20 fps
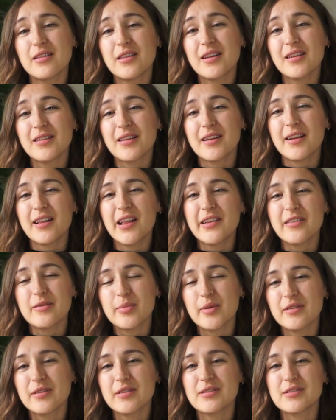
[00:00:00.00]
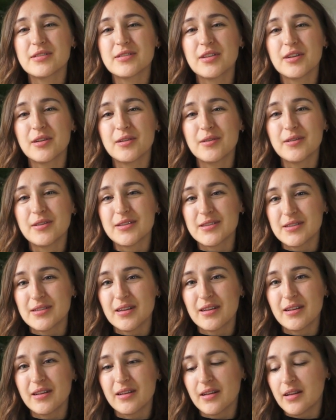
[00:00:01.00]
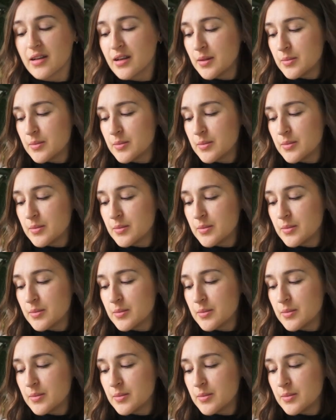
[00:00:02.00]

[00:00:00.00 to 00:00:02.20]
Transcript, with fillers: thing that I love about this tote is that it